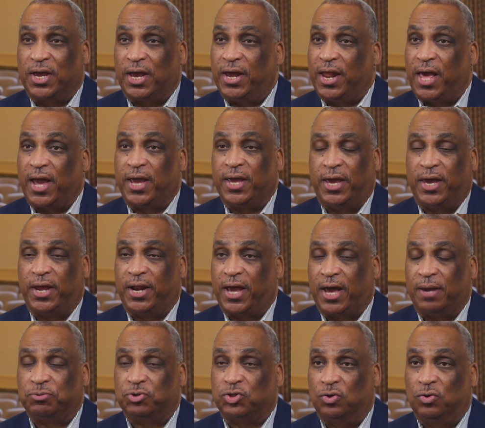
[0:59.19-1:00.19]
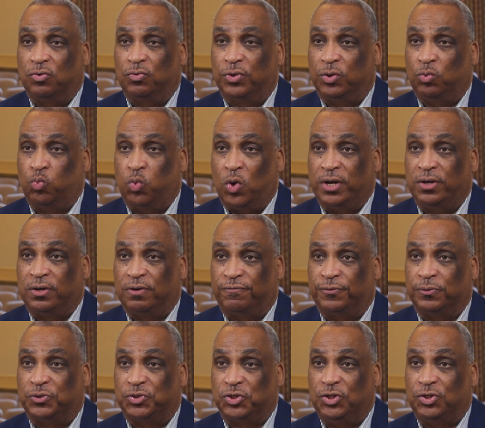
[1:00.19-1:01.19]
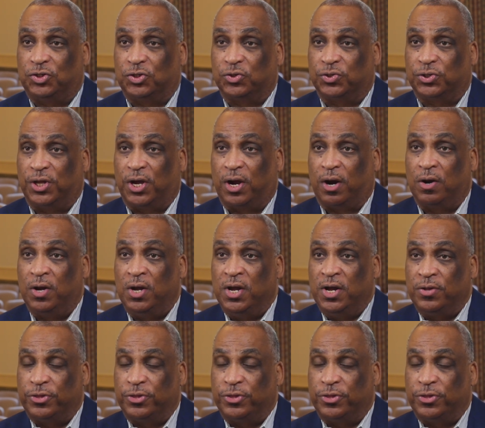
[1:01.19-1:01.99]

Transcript: and I had absolutely wonderful teachers there.